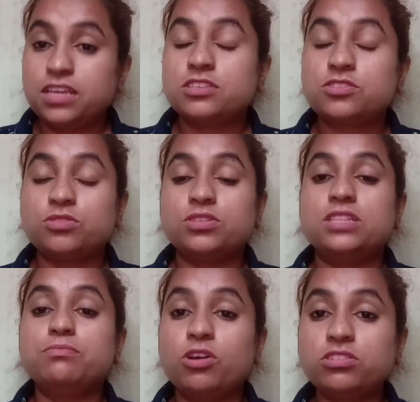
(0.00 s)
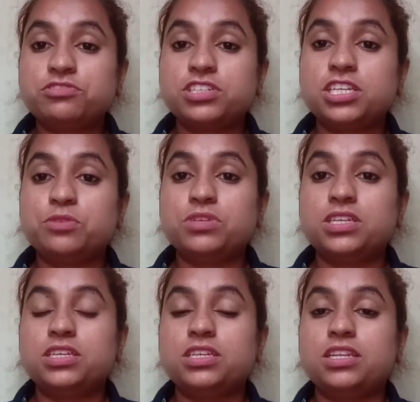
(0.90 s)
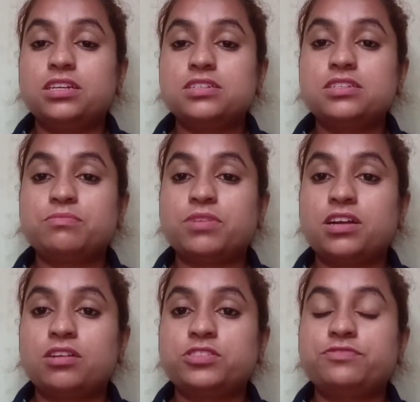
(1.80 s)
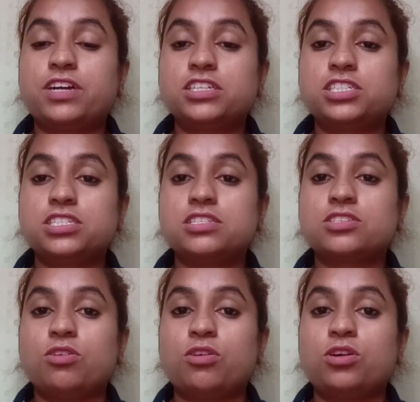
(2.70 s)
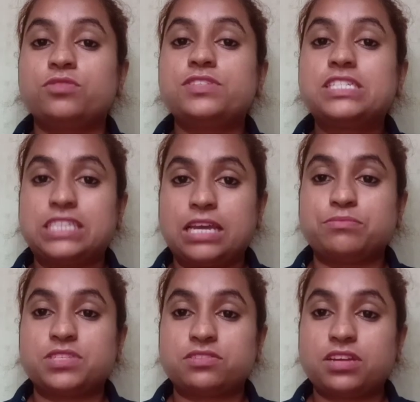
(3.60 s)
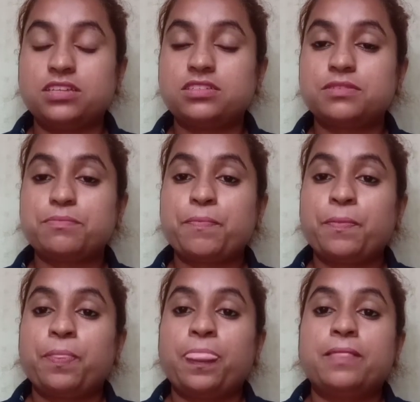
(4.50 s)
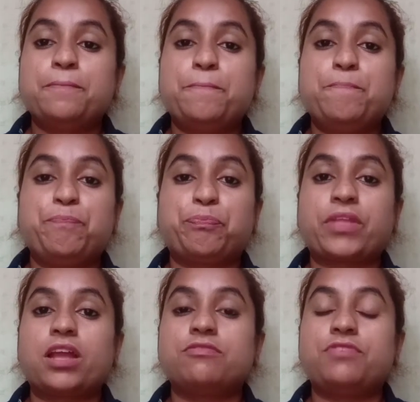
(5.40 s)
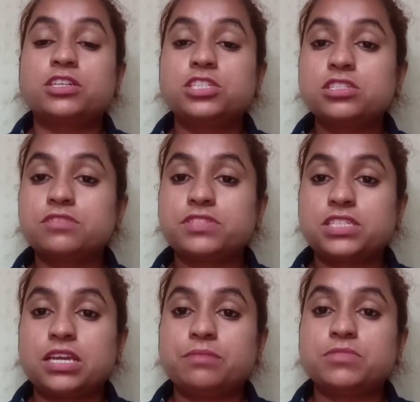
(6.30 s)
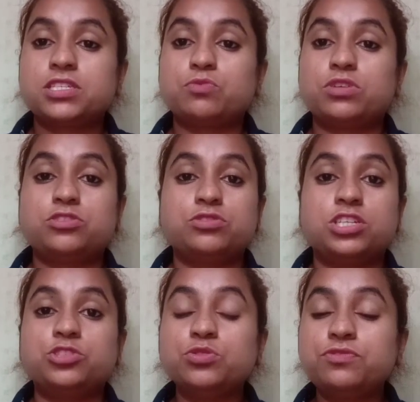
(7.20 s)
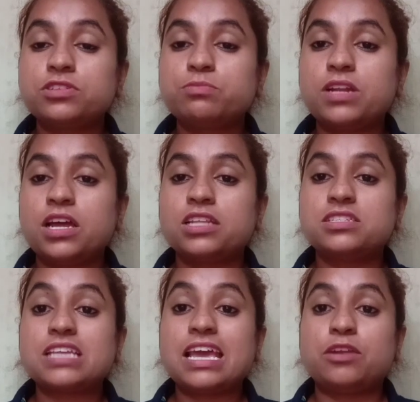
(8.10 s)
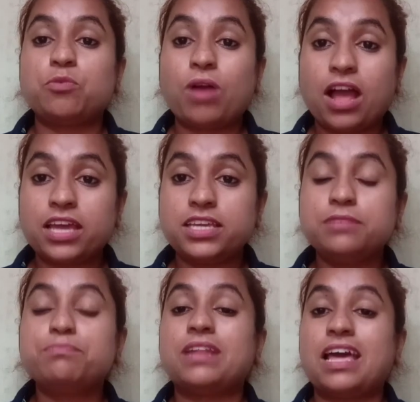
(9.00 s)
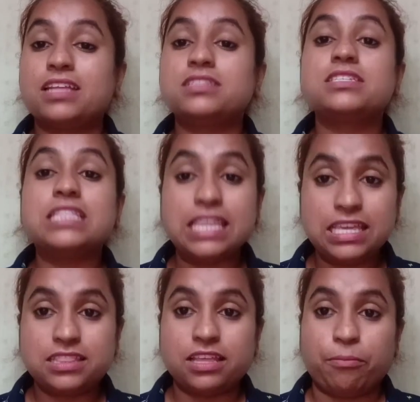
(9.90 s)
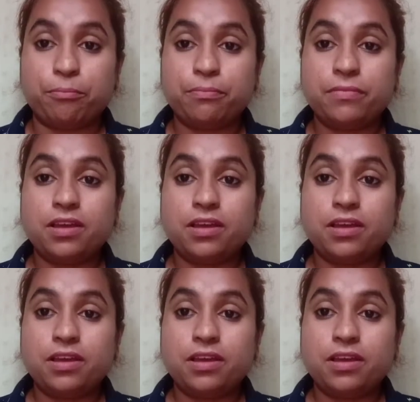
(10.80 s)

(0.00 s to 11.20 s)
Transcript: So in block 3 we learned about functions of stems, right? Mm, Functions of stems, what do they do for plants and why plants need them.